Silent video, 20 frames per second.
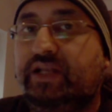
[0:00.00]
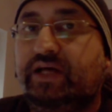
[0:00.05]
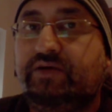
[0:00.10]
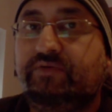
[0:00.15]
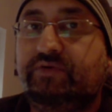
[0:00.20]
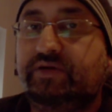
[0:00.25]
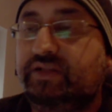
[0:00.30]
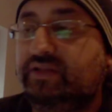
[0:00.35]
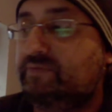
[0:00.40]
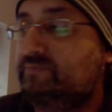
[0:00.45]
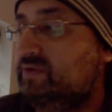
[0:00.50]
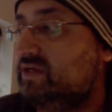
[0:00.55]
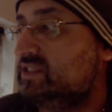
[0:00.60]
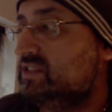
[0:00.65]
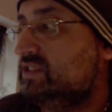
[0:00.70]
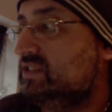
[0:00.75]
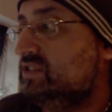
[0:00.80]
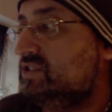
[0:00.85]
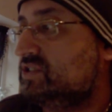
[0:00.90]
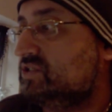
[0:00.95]
like one of the
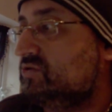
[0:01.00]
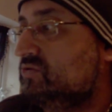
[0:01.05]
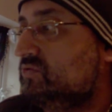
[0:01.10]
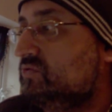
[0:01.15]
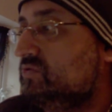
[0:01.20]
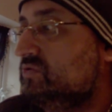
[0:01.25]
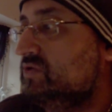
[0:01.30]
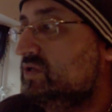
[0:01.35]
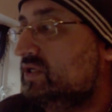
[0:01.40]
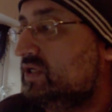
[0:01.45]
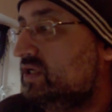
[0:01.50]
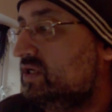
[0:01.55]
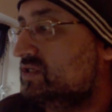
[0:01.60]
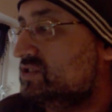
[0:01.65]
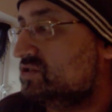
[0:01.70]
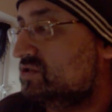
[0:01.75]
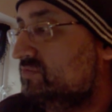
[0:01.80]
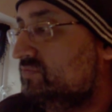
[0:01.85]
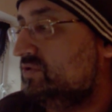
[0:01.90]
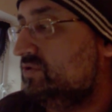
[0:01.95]
best in the school. I
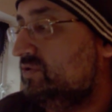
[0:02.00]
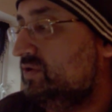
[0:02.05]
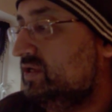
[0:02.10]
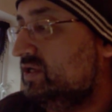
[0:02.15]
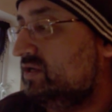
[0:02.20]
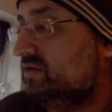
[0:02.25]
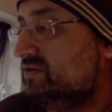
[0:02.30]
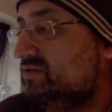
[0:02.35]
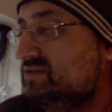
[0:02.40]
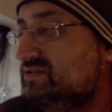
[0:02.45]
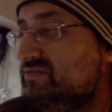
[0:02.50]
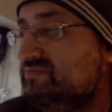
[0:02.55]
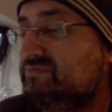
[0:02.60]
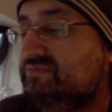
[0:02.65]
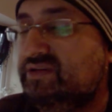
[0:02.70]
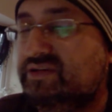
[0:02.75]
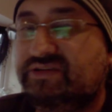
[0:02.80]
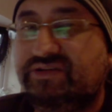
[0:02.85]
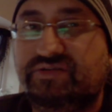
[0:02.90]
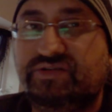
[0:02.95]
stopped doing it because
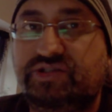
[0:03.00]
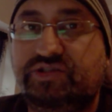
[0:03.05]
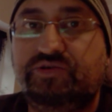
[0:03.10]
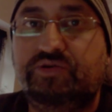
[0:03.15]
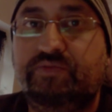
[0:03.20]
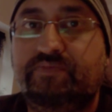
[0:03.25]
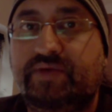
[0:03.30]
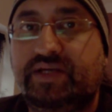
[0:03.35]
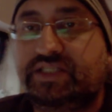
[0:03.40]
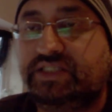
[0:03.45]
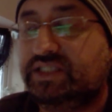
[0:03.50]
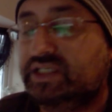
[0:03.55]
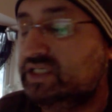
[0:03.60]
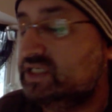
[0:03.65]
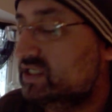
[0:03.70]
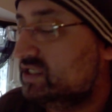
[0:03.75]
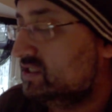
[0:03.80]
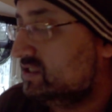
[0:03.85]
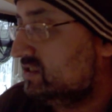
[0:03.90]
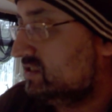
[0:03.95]
it's too messy.
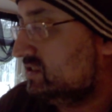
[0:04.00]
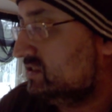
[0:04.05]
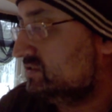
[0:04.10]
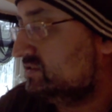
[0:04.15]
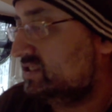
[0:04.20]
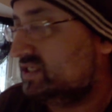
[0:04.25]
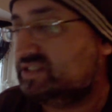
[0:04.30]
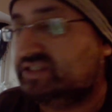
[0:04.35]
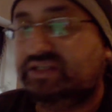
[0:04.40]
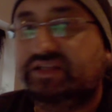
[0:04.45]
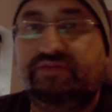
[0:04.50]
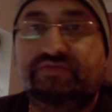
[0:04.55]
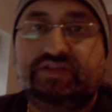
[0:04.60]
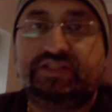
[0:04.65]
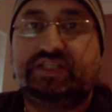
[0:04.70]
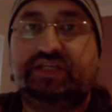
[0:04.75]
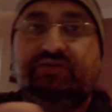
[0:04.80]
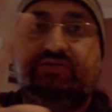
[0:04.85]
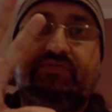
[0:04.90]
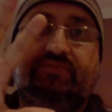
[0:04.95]
That's another
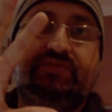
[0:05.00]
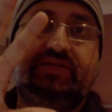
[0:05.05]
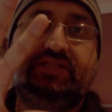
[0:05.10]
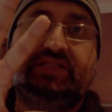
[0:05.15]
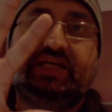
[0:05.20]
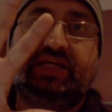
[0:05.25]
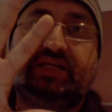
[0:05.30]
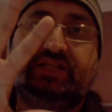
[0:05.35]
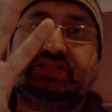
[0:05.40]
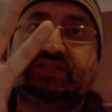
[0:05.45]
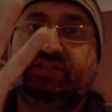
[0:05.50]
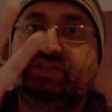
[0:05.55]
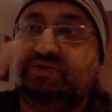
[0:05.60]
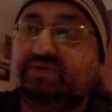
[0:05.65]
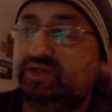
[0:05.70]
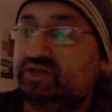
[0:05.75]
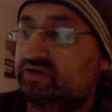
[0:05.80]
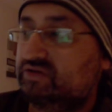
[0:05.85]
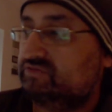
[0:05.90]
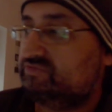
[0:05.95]
skill. These hands can
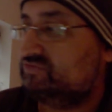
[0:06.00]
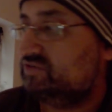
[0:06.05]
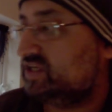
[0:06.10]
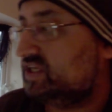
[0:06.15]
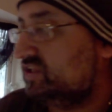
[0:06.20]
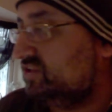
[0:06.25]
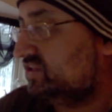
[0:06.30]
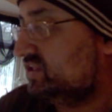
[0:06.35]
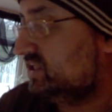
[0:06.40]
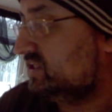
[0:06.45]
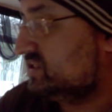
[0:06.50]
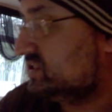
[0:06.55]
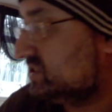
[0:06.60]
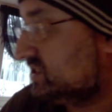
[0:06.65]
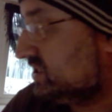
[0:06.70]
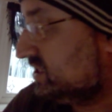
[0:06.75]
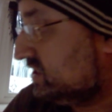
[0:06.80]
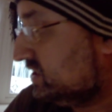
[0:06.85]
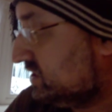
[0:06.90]
do a lot of freaking things.